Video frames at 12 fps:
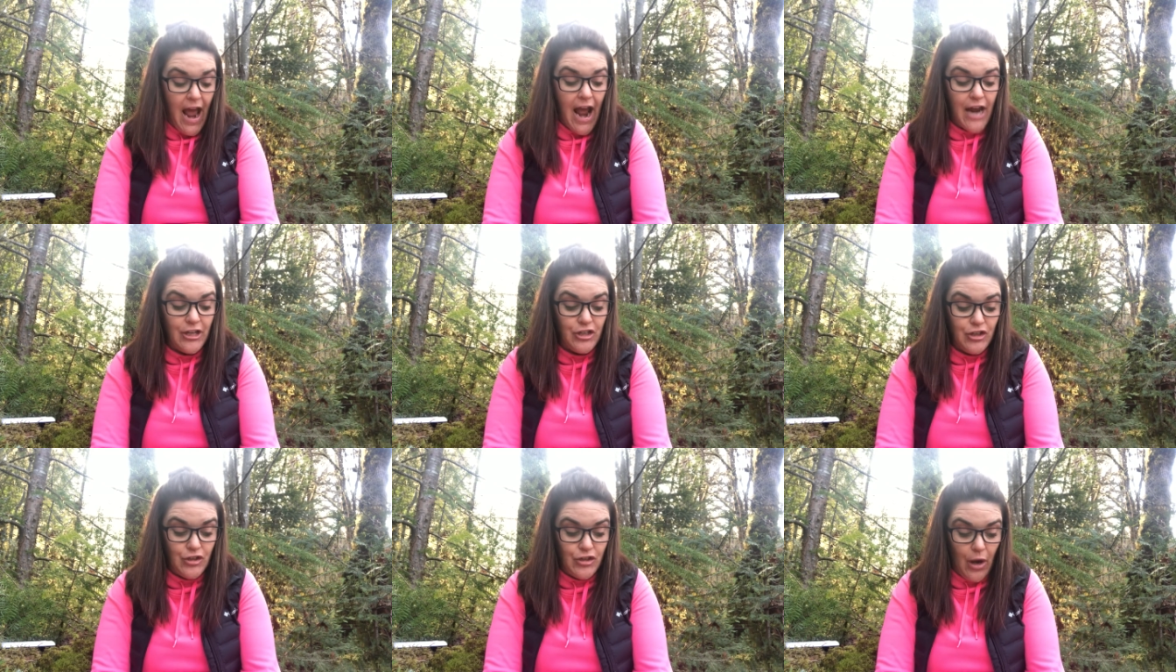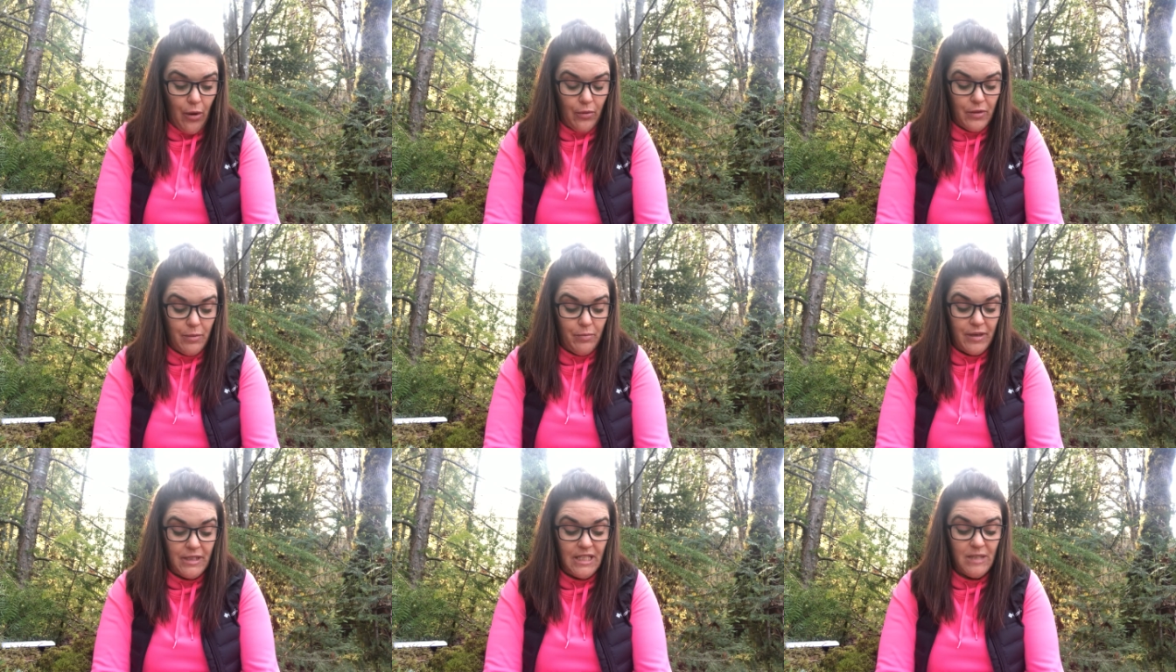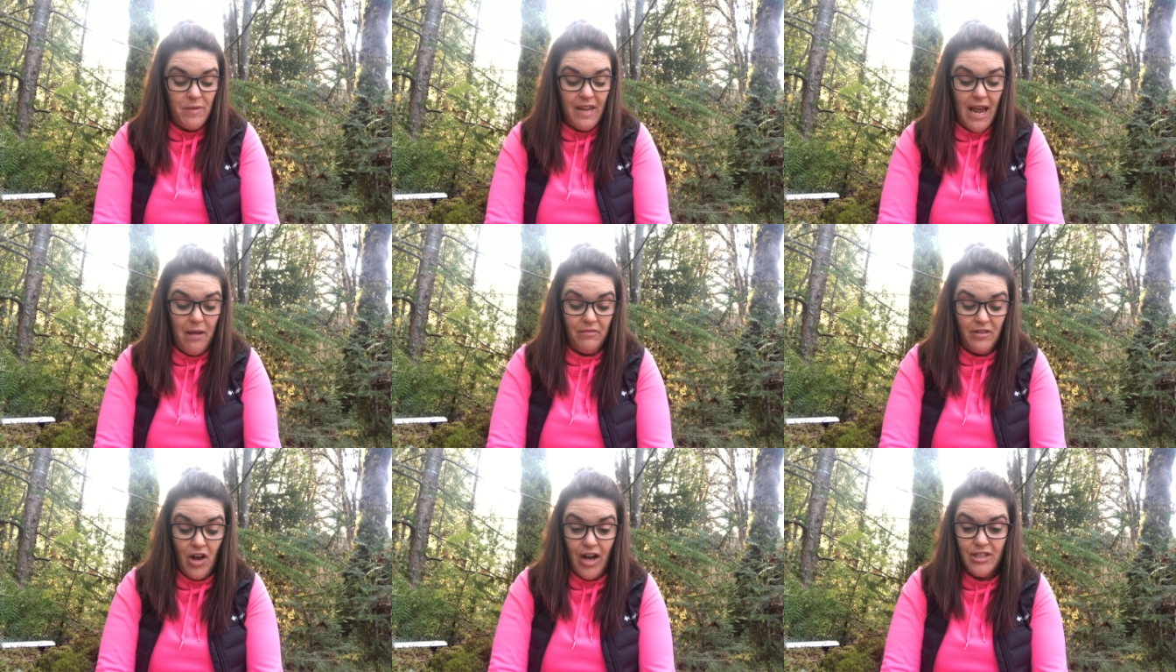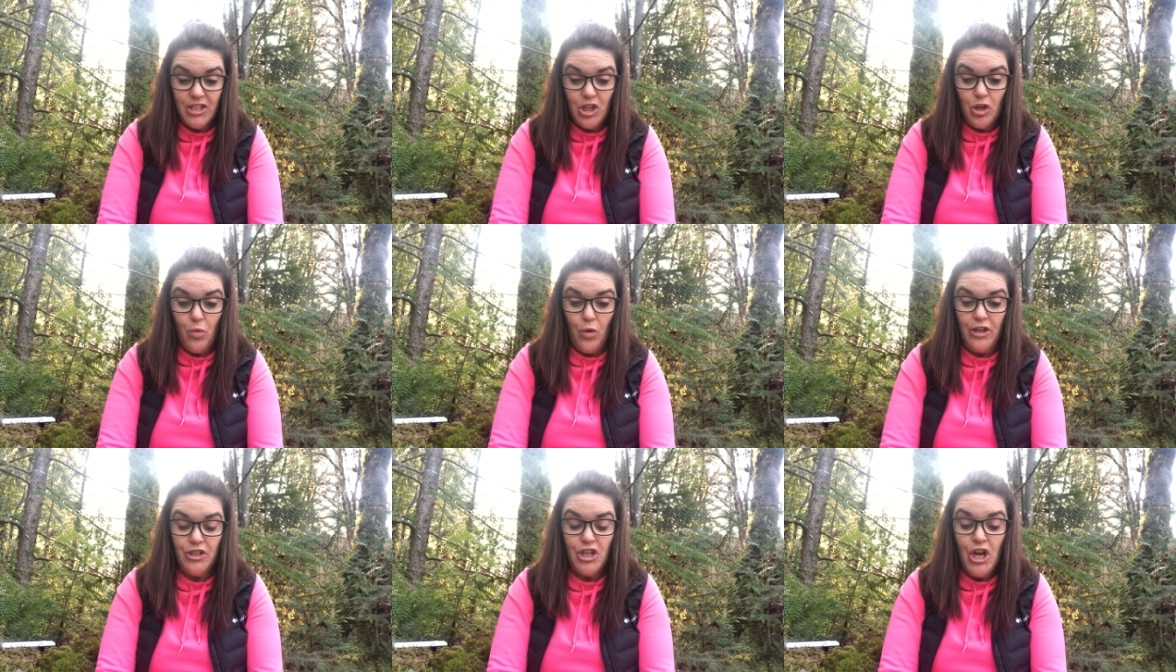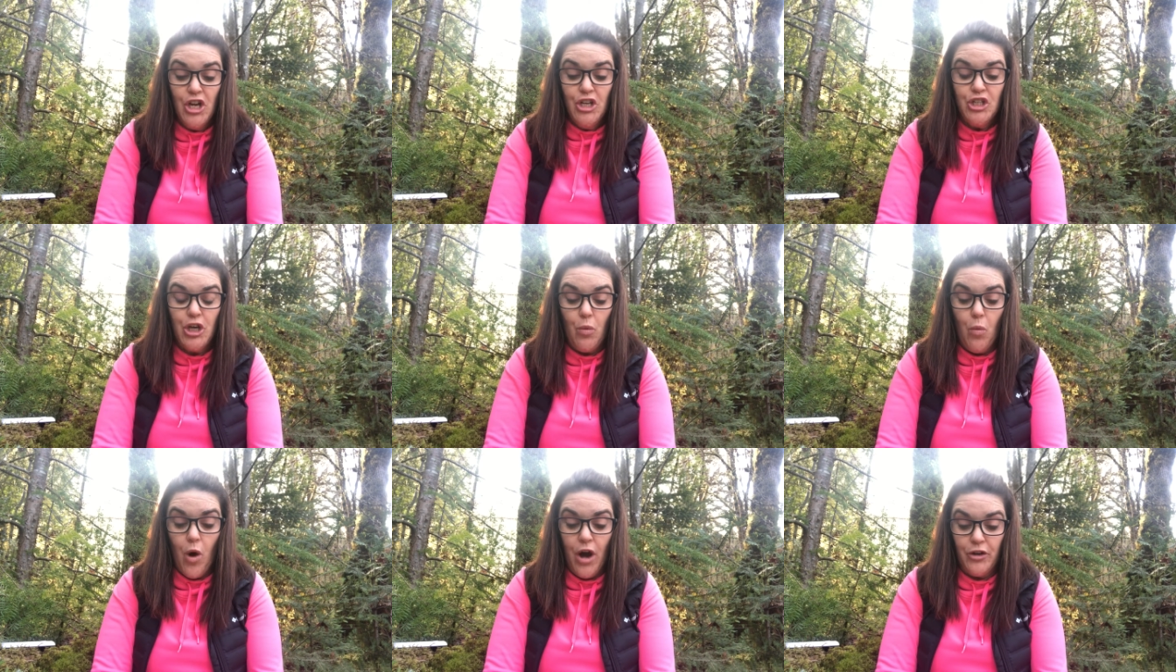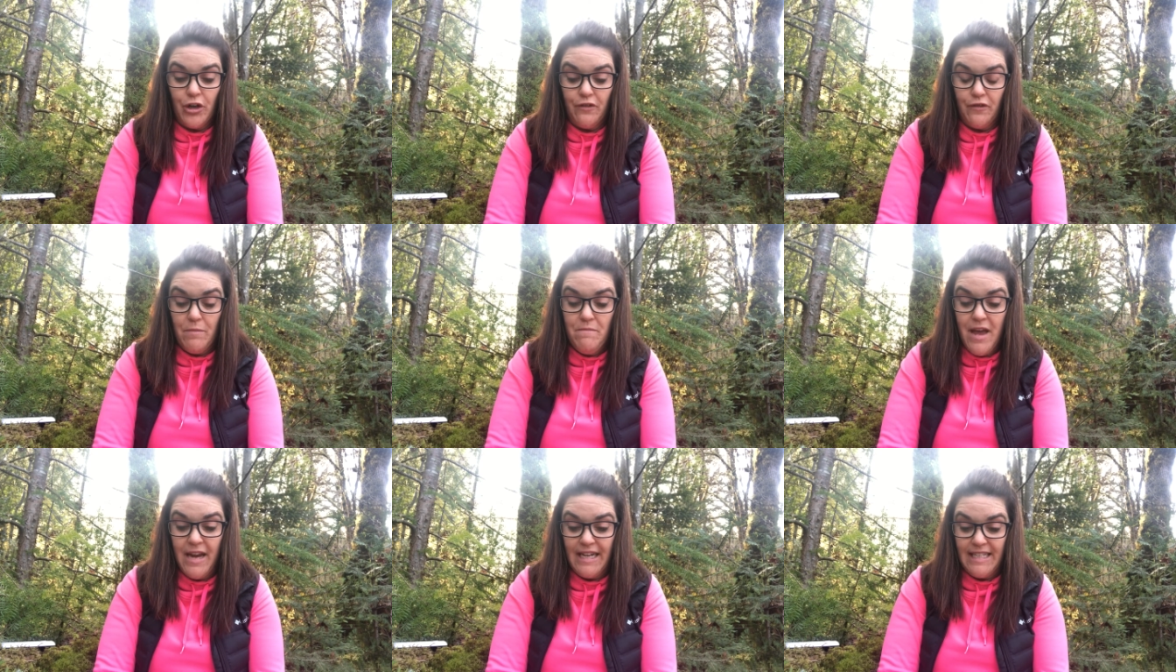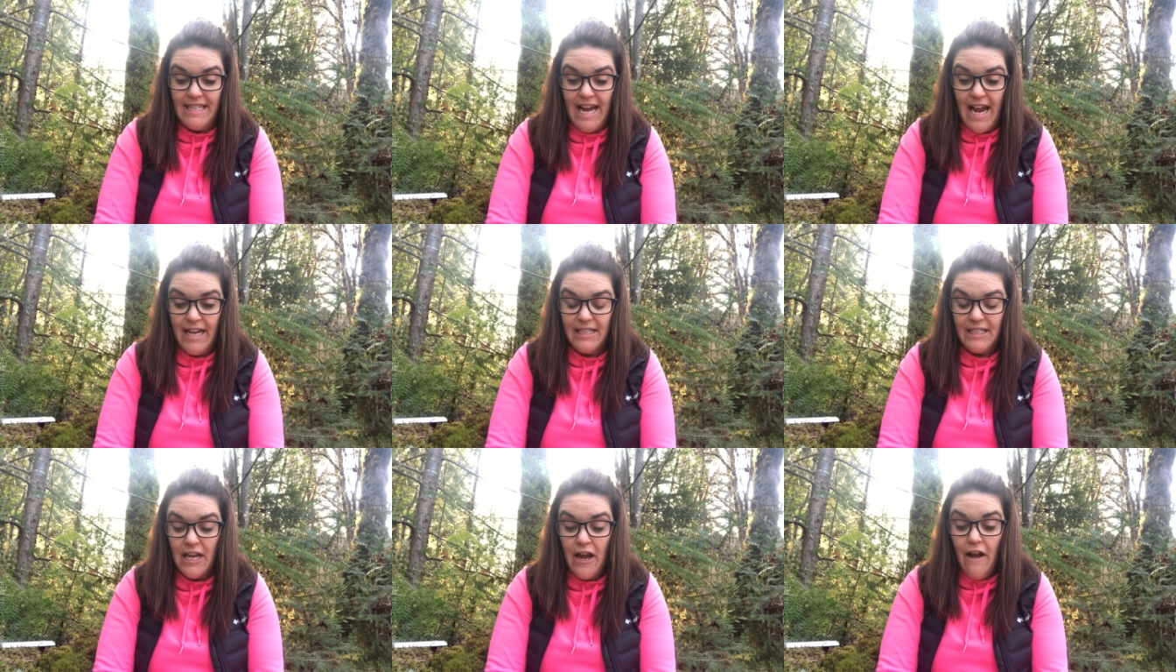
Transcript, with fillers: And so the princess became lost in the woods. She wandered for many days.